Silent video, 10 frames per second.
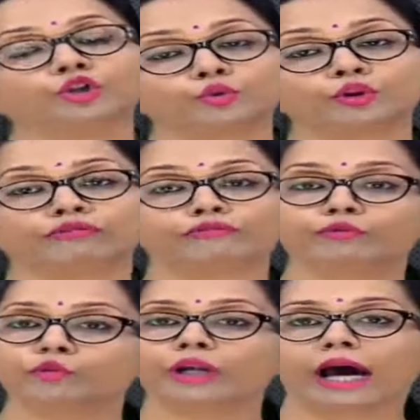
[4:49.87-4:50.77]
to the
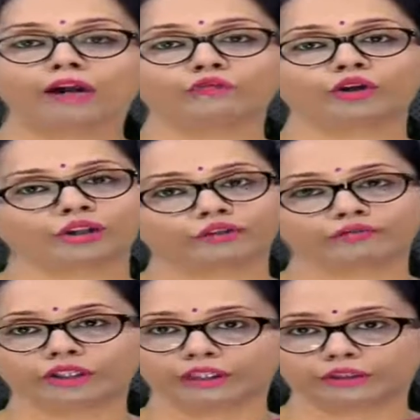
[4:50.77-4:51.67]
food and water
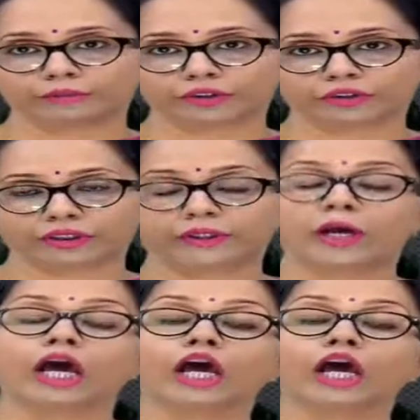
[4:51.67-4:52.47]
of the other person.